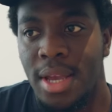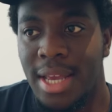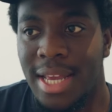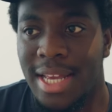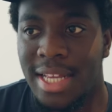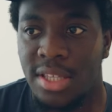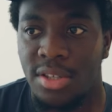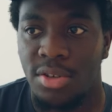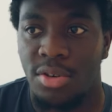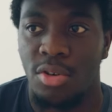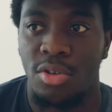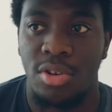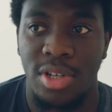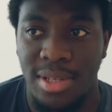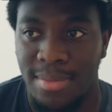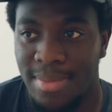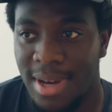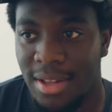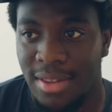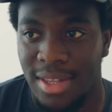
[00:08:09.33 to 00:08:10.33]
he
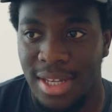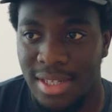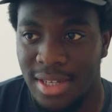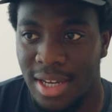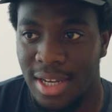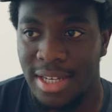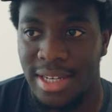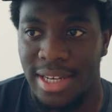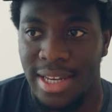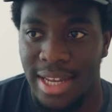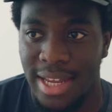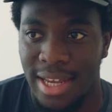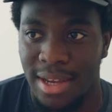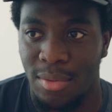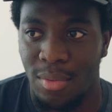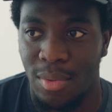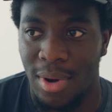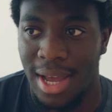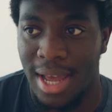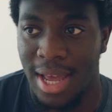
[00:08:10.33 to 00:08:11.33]
talks about this
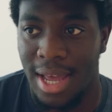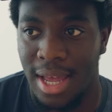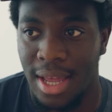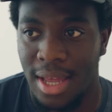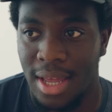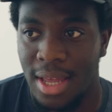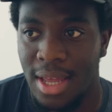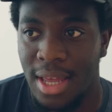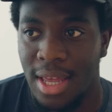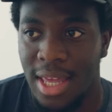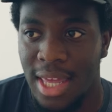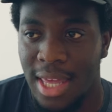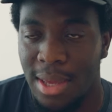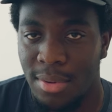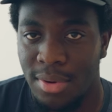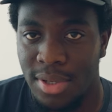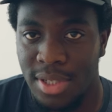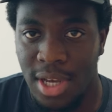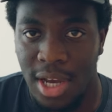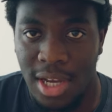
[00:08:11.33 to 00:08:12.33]
idea where he
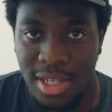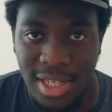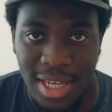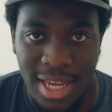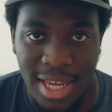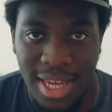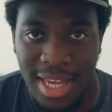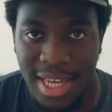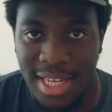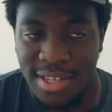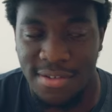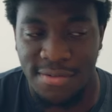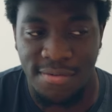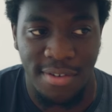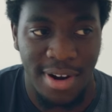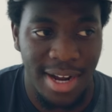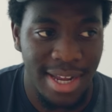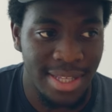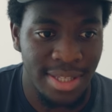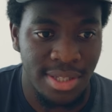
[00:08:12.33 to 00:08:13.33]
was asking his
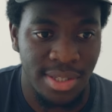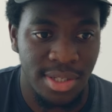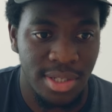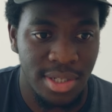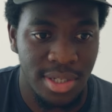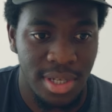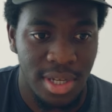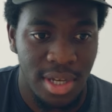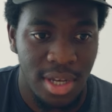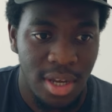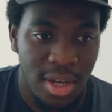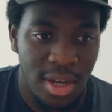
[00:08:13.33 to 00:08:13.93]
friends